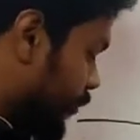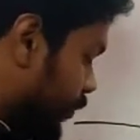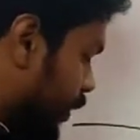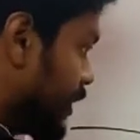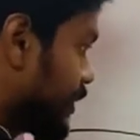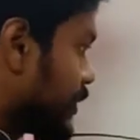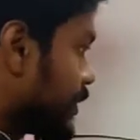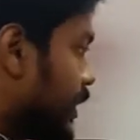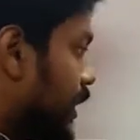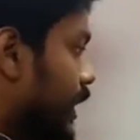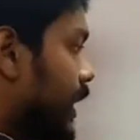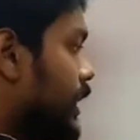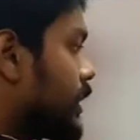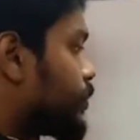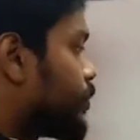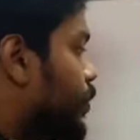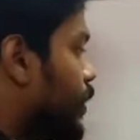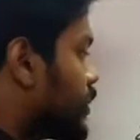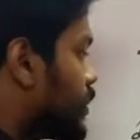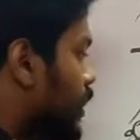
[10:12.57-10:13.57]
phase
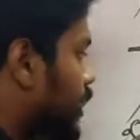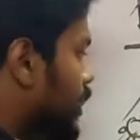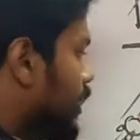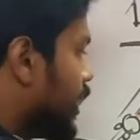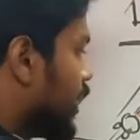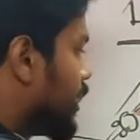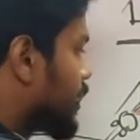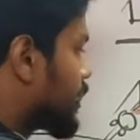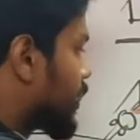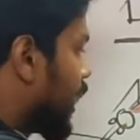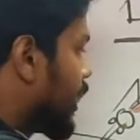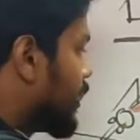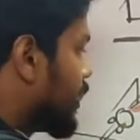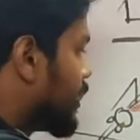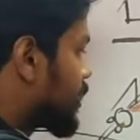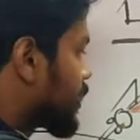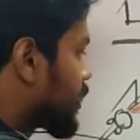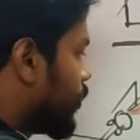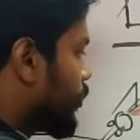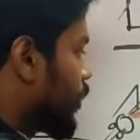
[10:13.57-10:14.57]
is present inside the
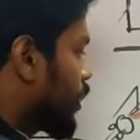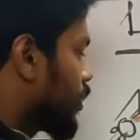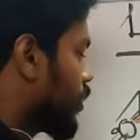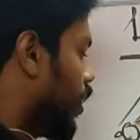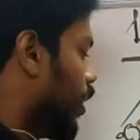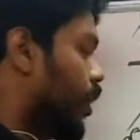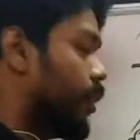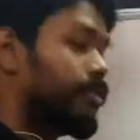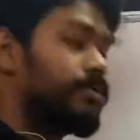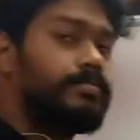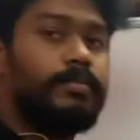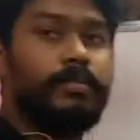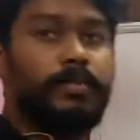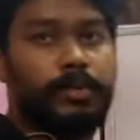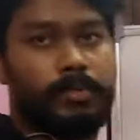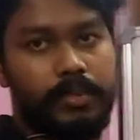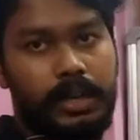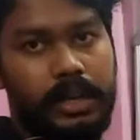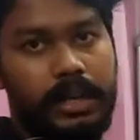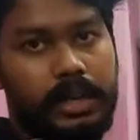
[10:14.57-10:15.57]
stomach of
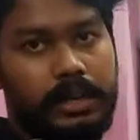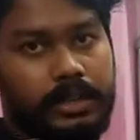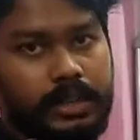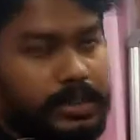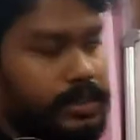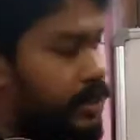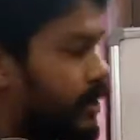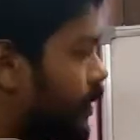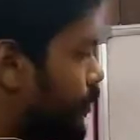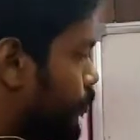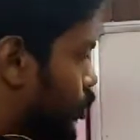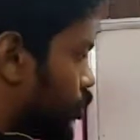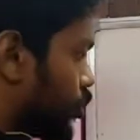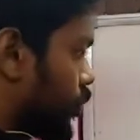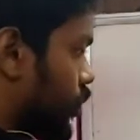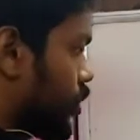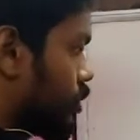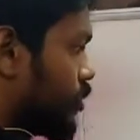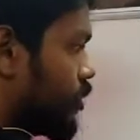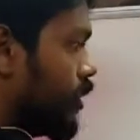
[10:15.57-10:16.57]
this
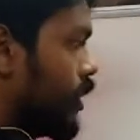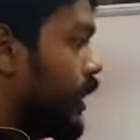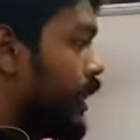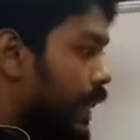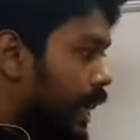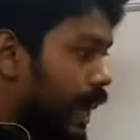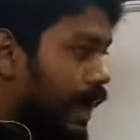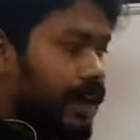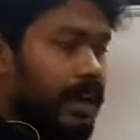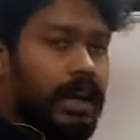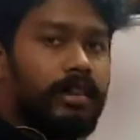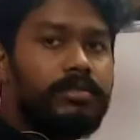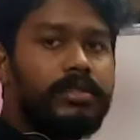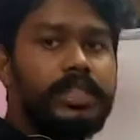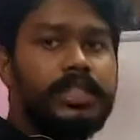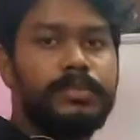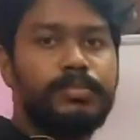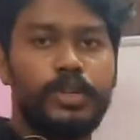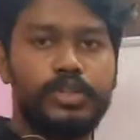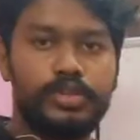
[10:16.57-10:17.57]
mosquito. And now
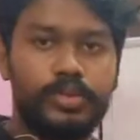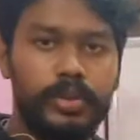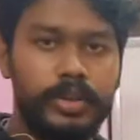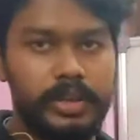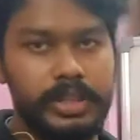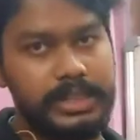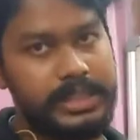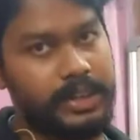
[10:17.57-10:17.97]
this mosquito is